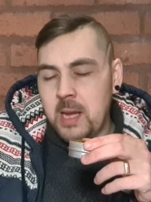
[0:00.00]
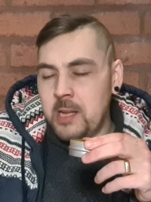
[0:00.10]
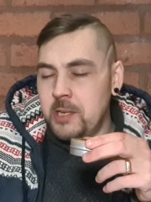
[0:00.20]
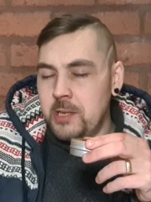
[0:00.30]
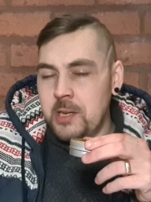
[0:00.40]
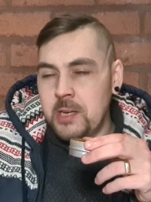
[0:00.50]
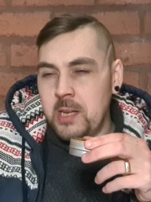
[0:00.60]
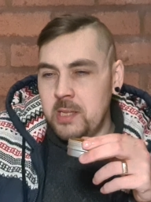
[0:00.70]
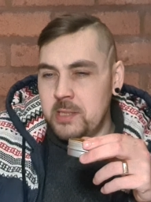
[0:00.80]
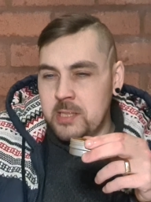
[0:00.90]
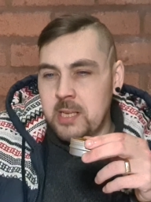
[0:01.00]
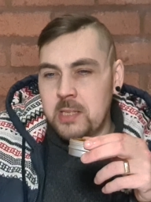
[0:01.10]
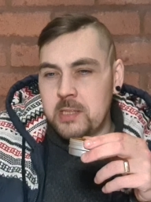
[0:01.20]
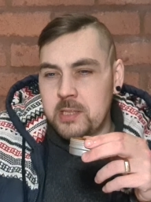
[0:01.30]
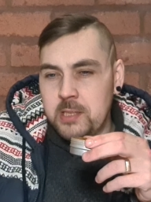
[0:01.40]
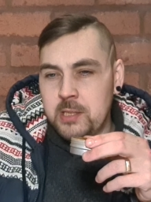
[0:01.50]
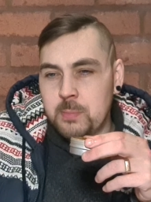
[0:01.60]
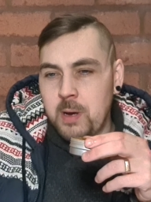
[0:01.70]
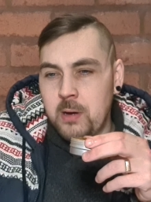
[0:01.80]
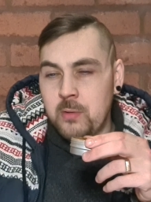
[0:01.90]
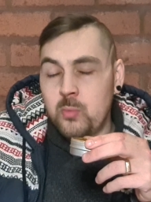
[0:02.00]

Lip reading: Indian incensey smell,